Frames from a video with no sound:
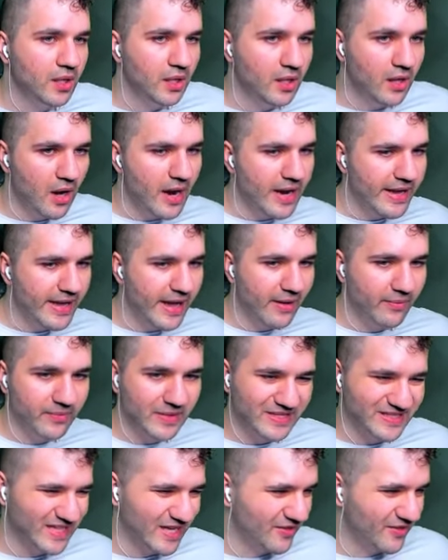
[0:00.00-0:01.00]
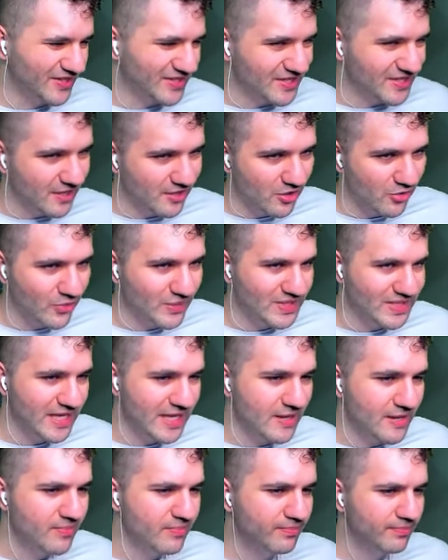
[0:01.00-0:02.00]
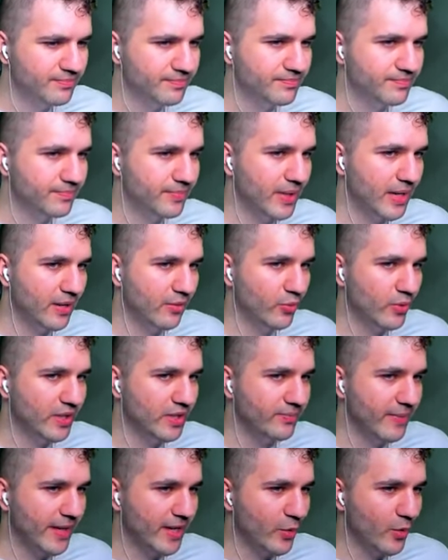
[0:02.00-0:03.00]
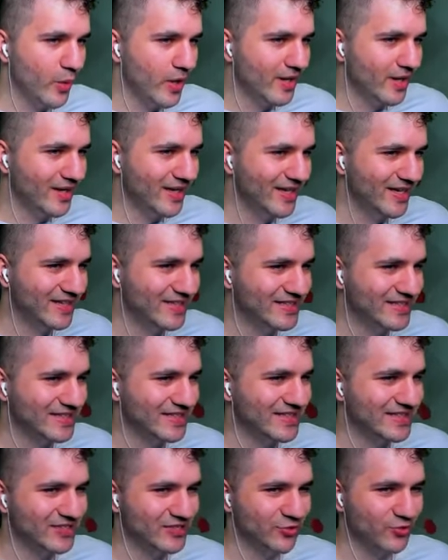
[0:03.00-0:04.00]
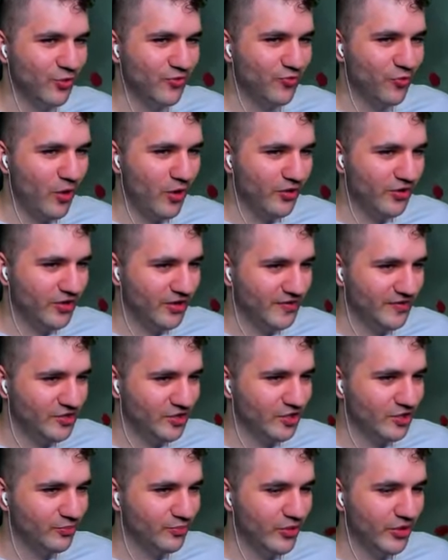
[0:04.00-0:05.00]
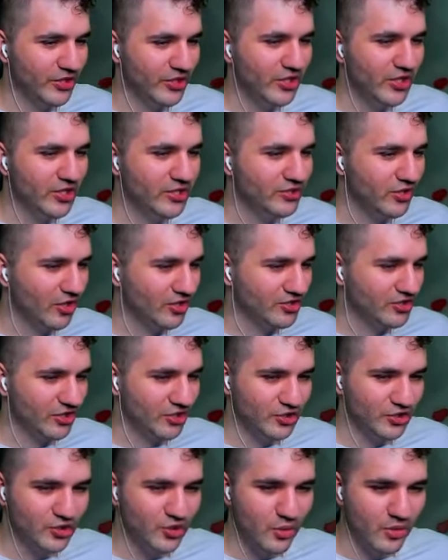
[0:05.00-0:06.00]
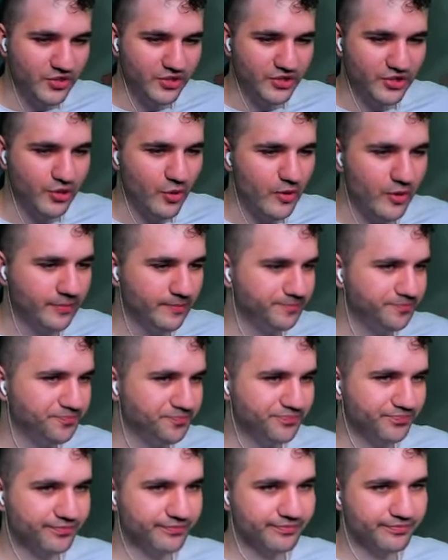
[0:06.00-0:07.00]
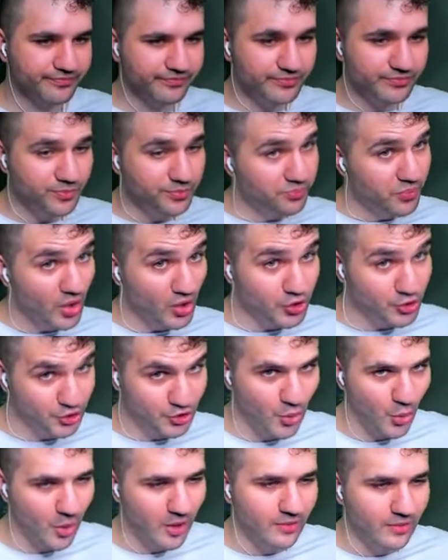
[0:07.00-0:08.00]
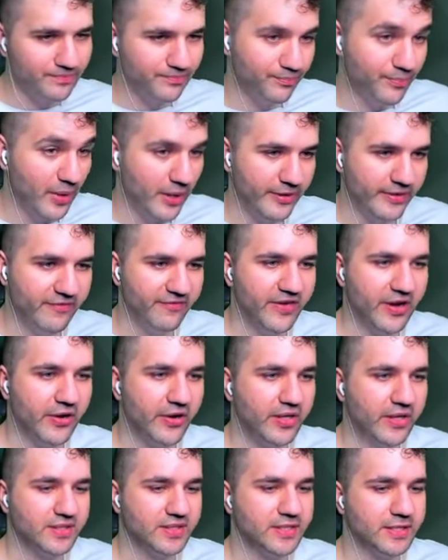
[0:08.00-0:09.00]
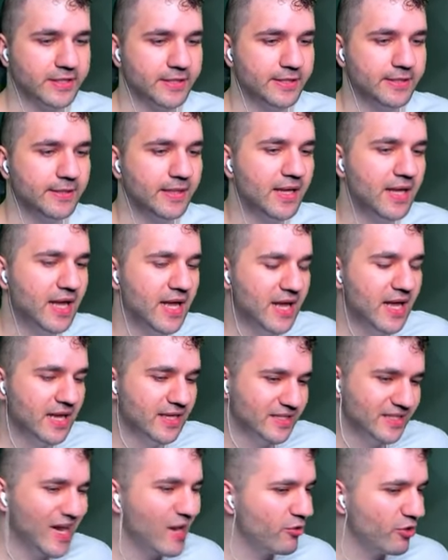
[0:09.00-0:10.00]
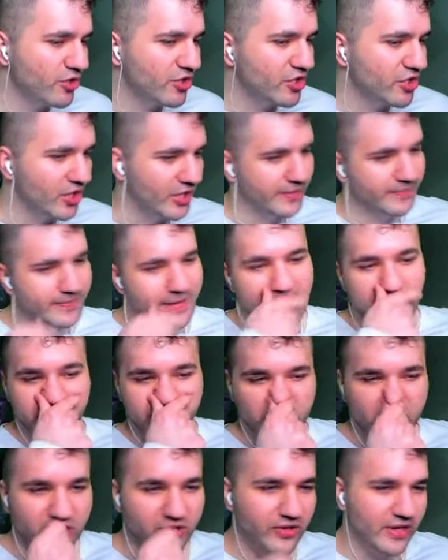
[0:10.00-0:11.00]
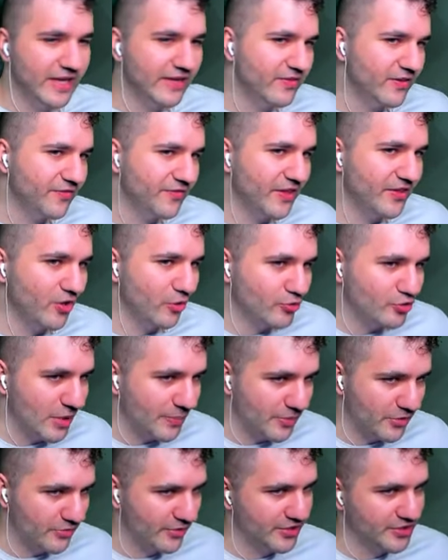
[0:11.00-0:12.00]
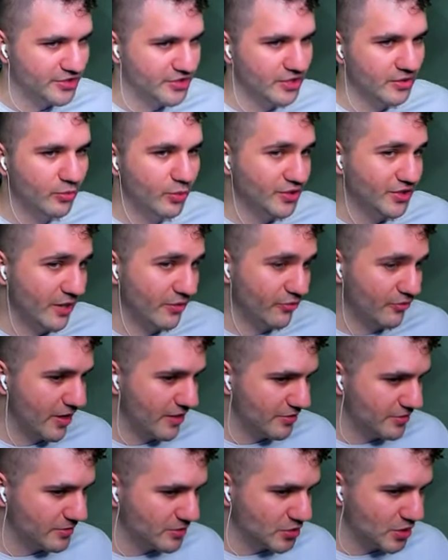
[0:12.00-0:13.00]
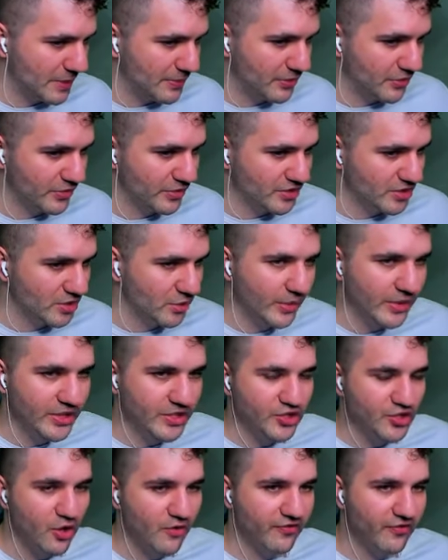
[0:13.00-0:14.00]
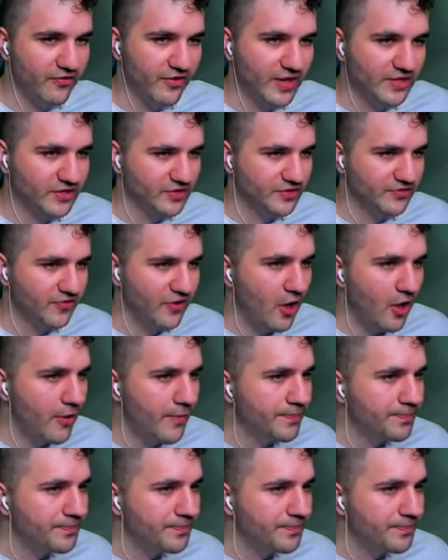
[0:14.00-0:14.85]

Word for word: All right, yeah, like I said, this is a little risky, but we can make it work. Swiftwater Cliff's looking pretty good. Darkslick Shore, sure. shore, pun very intended. See, now looking good. Now turn, even if they don't drop a creature, which I would rather than drop a creature, we can just go for Vraska's Fall.